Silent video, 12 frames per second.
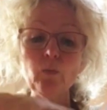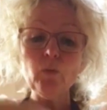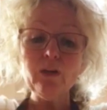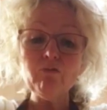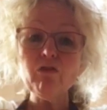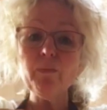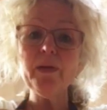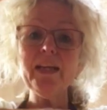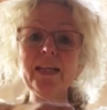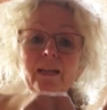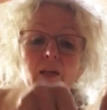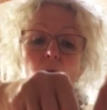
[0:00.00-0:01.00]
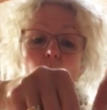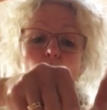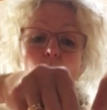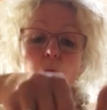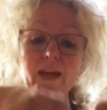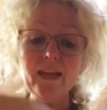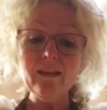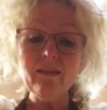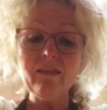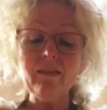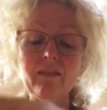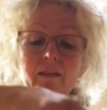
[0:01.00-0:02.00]
we're rubbing it with
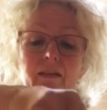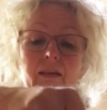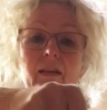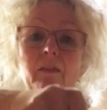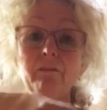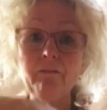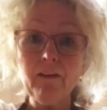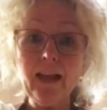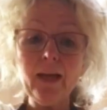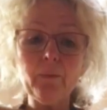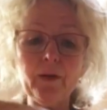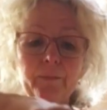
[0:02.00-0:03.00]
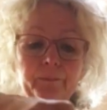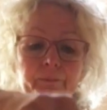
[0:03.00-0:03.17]
the flour,